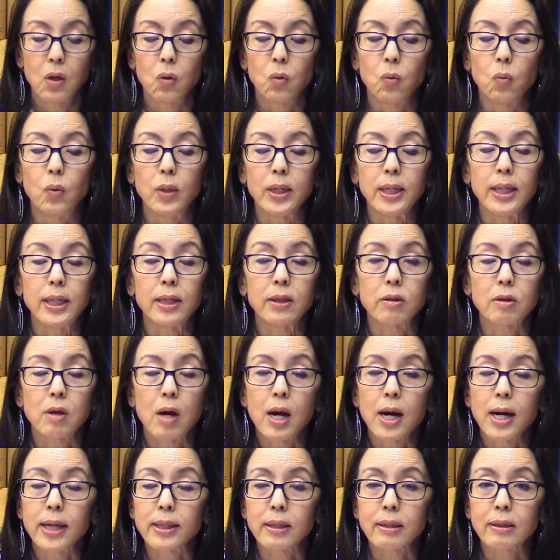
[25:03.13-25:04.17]
We
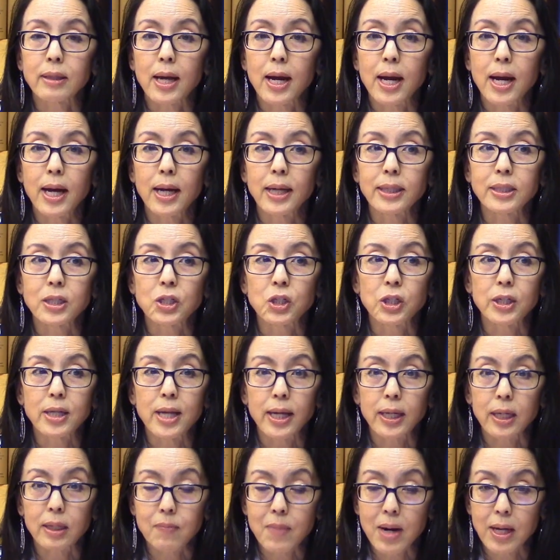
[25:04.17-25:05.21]
thought that
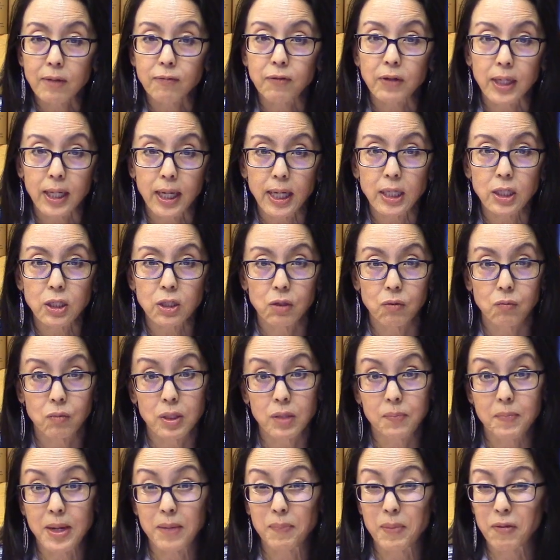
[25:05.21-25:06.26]
genetic modification
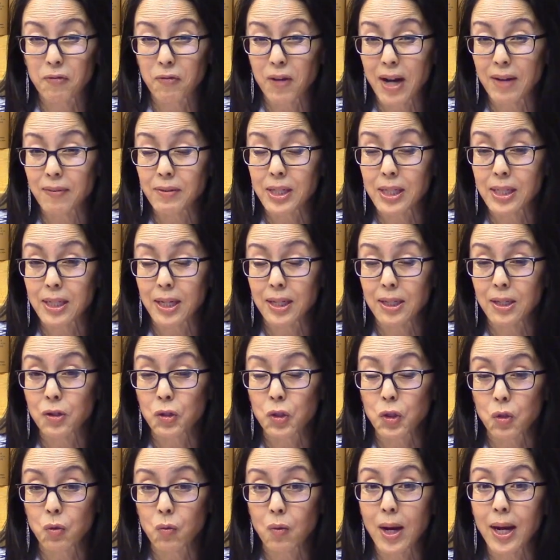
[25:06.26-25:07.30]
was maybe 5 to 10
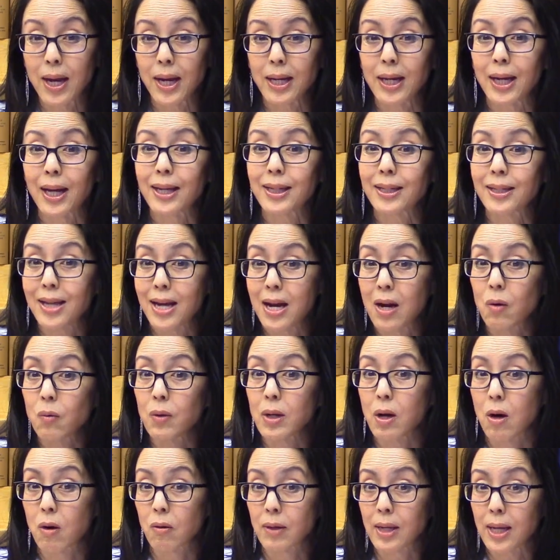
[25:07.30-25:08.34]
years away, and now we
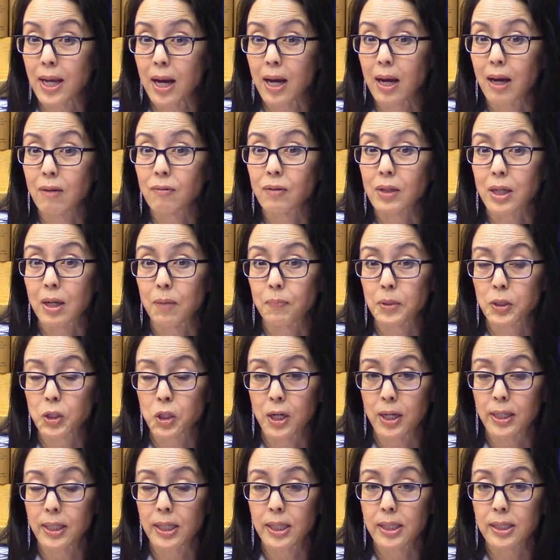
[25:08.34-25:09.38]
already have a couple
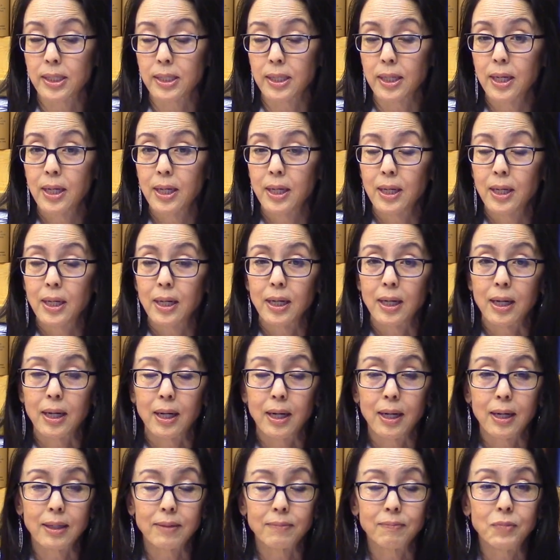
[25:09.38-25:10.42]
Chinese
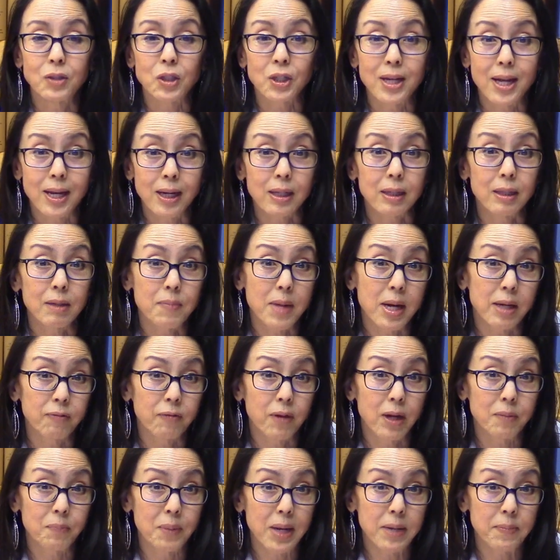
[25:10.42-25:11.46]
genetically
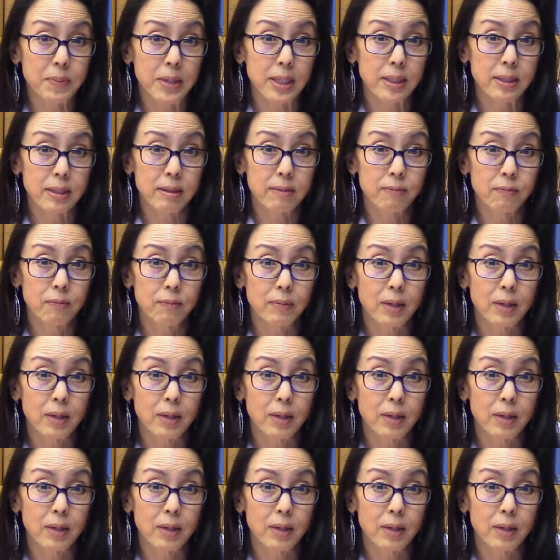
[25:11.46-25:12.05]
modified babies.